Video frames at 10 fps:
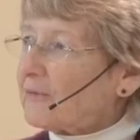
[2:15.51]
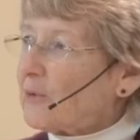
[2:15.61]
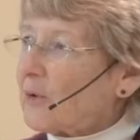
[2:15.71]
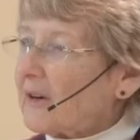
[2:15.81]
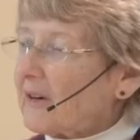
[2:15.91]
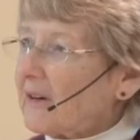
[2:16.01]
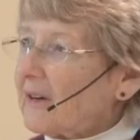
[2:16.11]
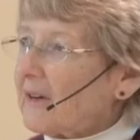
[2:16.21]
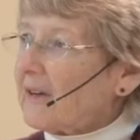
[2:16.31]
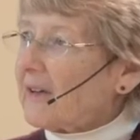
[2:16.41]

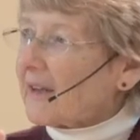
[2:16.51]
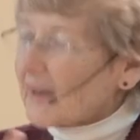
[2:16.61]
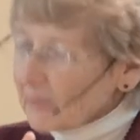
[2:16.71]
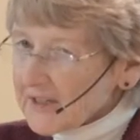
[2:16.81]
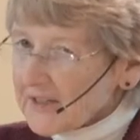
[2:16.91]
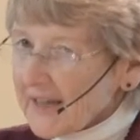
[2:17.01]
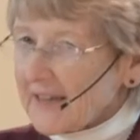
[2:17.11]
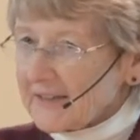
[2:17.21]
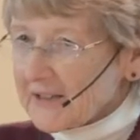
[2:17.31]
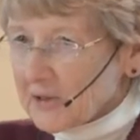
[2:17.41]
I want to
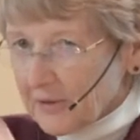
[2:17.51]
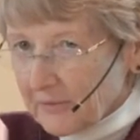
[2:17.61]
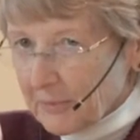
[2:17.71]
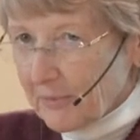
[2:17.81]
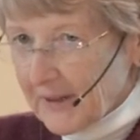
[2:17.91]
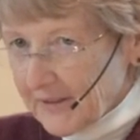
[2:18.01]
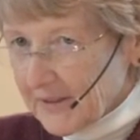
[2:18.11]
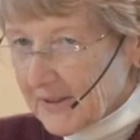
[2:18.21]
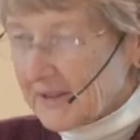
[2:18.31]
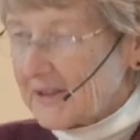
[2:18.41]
say, this is sort of a
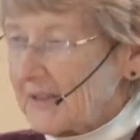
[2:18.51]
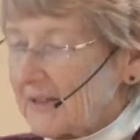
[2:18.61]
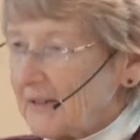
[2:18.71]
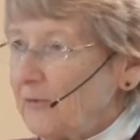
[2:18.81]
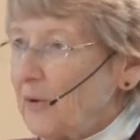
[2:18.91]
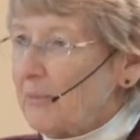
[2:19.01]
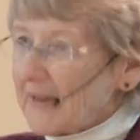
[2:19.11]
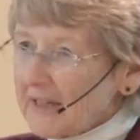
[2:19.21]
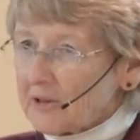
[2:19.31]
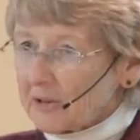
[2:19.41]
parenthesis, for
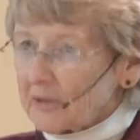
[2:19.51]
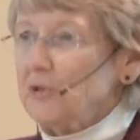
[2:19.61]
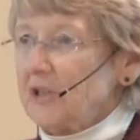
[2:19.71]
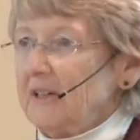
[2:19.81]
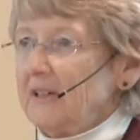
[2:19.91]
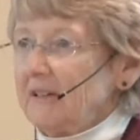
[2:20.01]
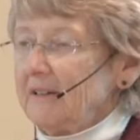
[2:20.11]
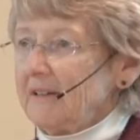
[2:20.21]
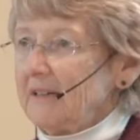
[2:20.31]
many clergy,